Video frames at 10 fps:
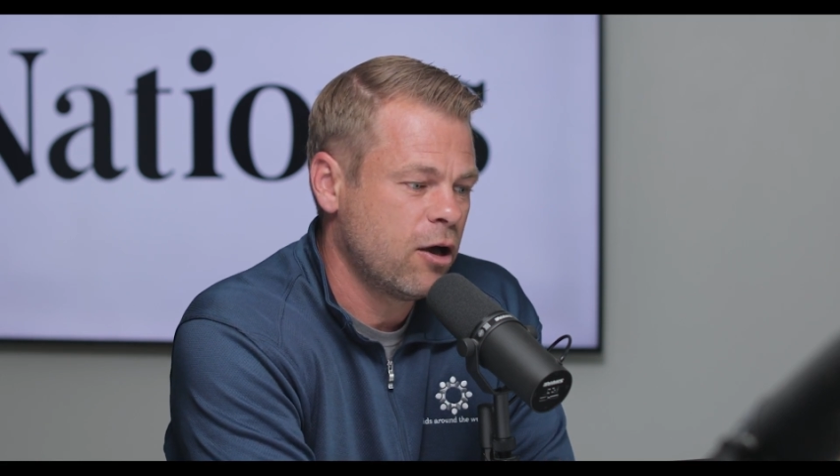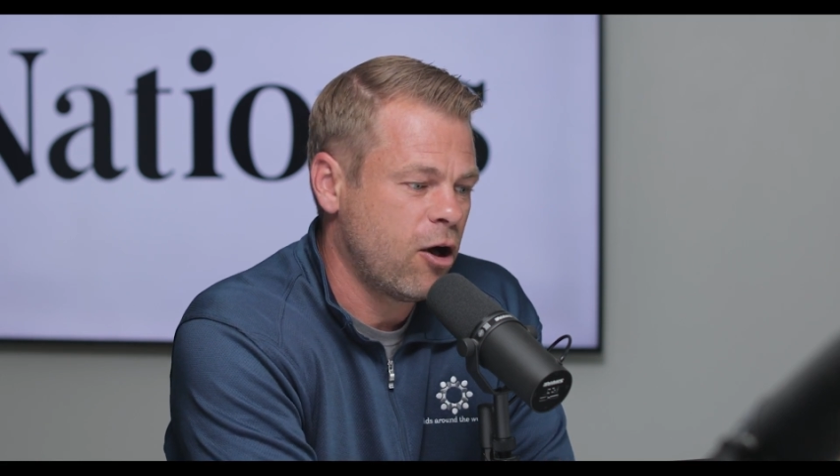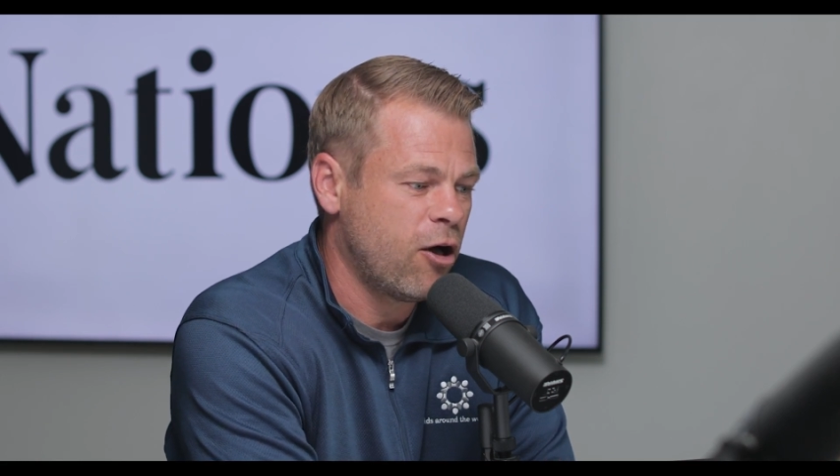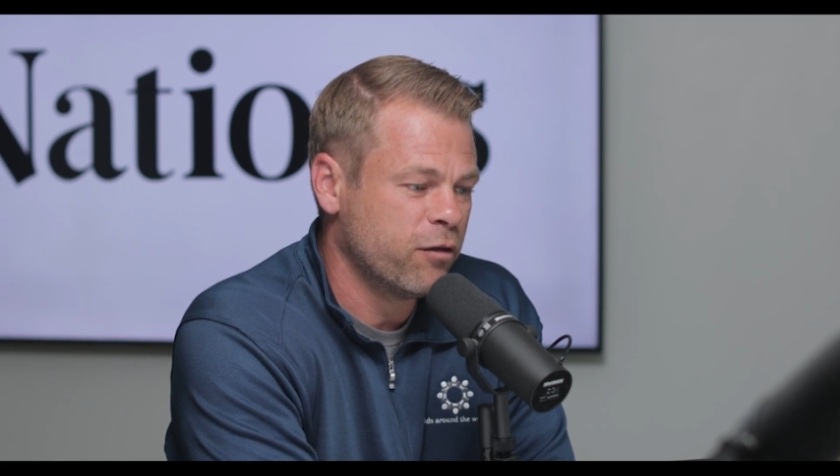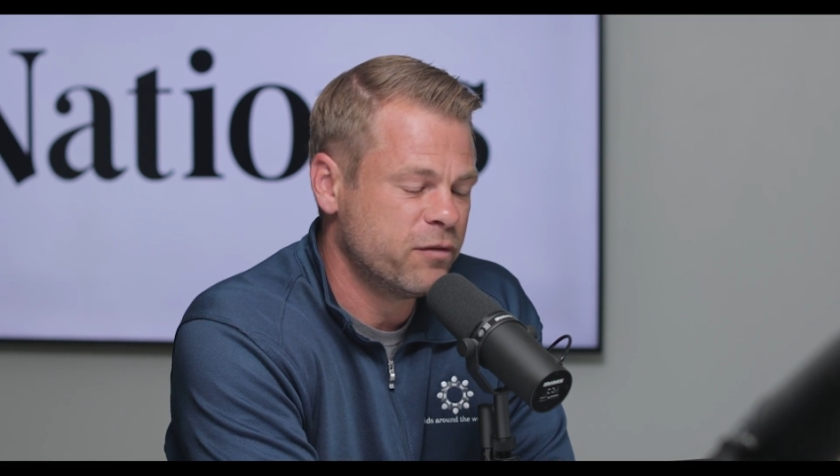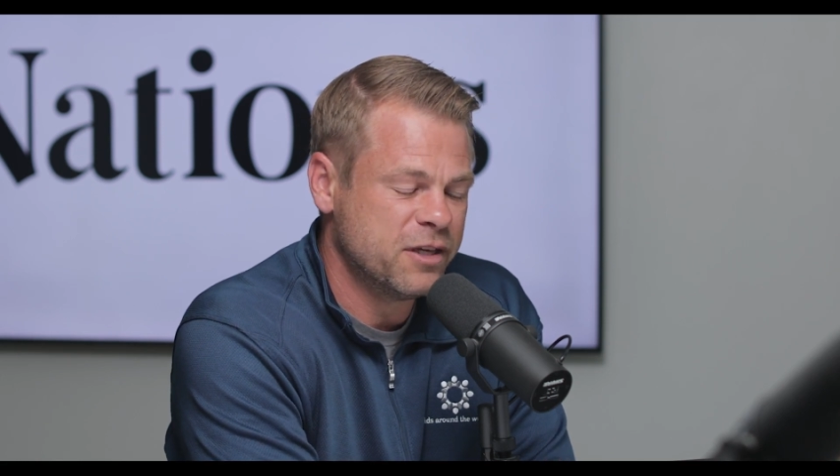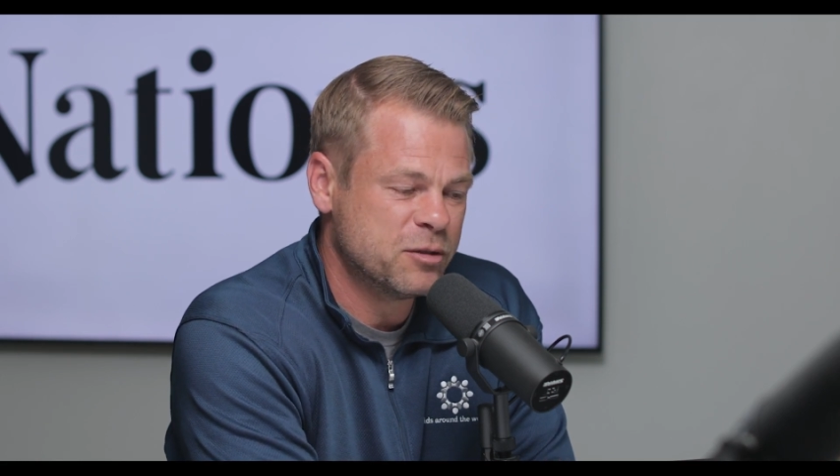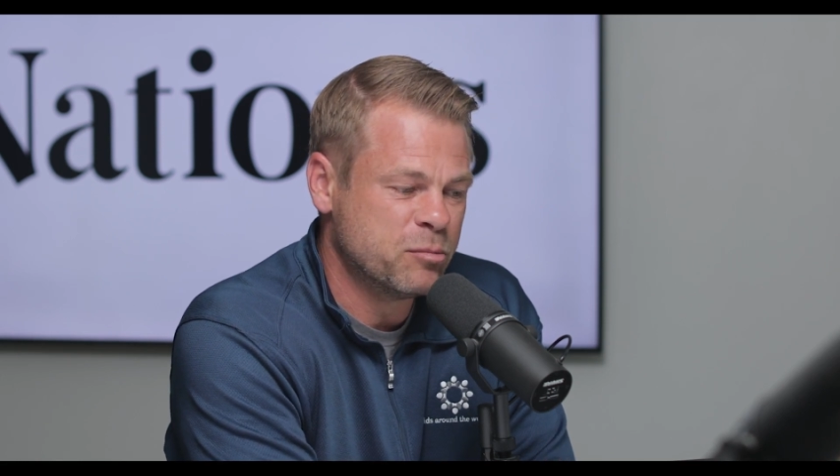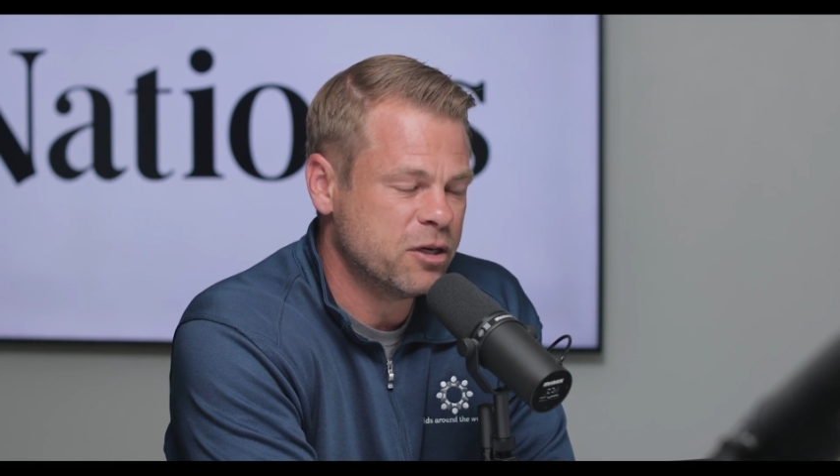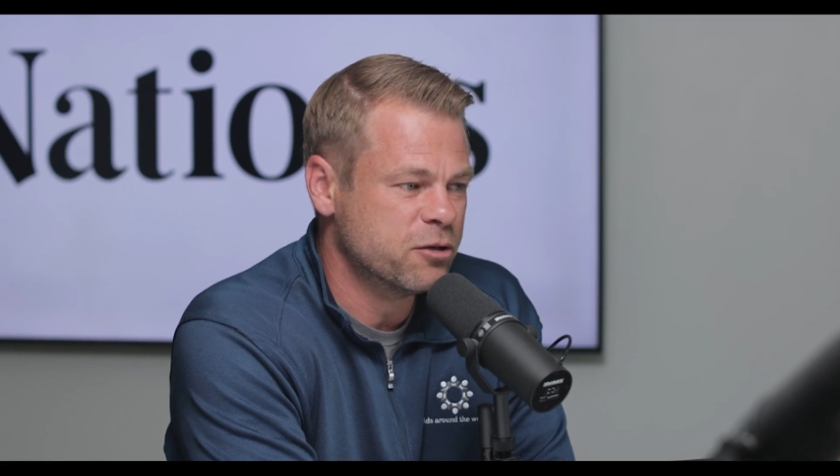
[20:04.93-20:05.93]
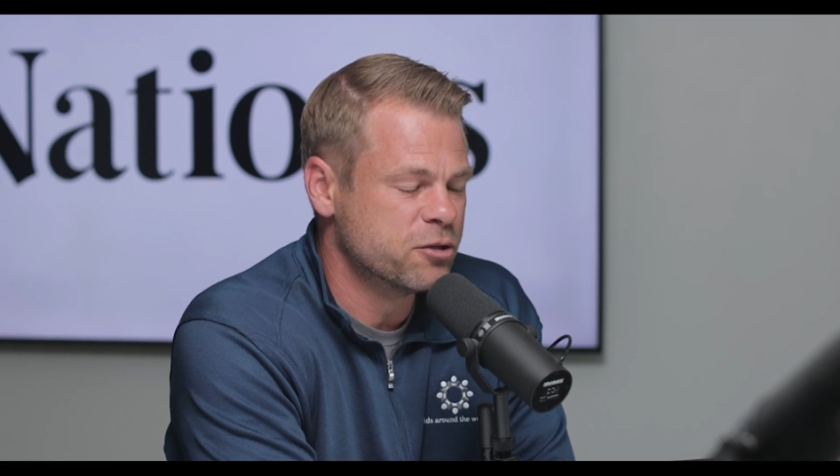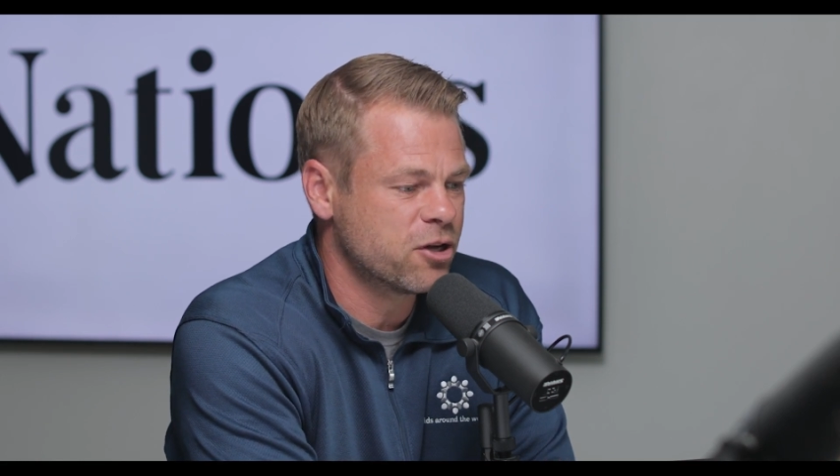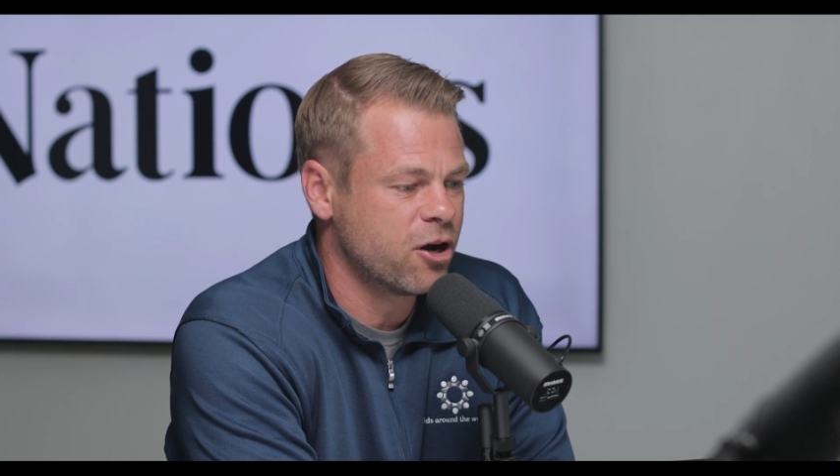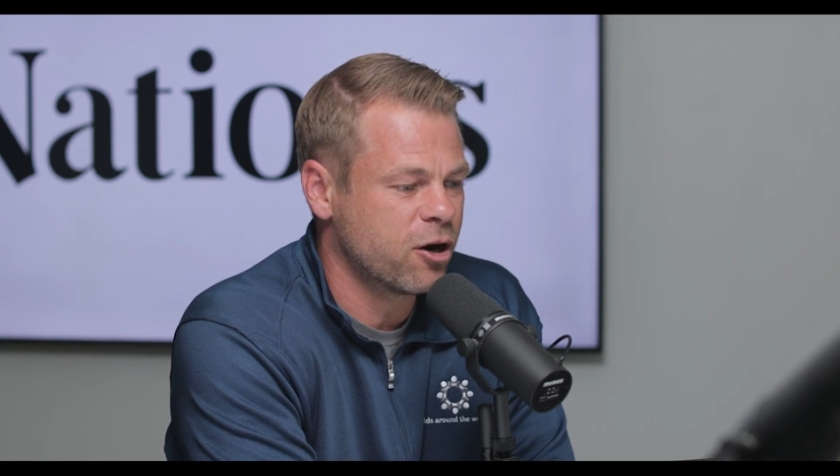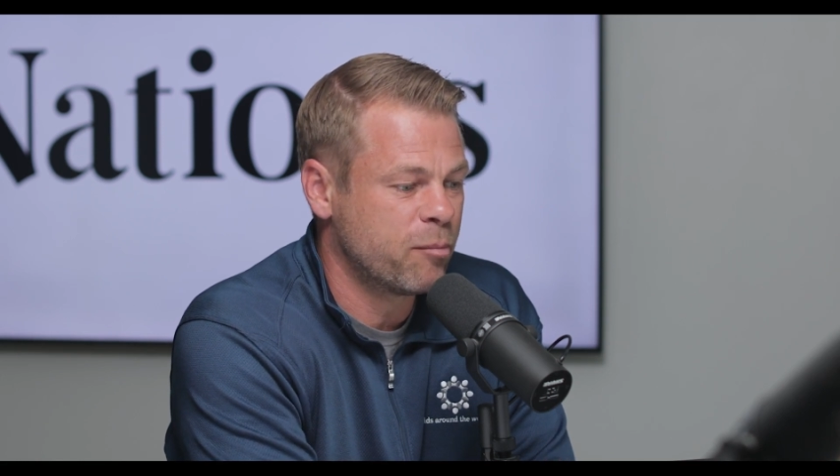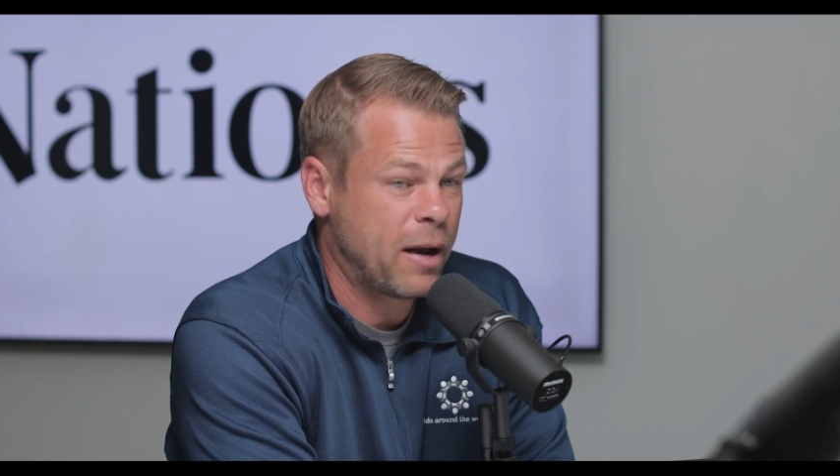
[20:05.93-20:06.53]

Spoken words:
All of these meals are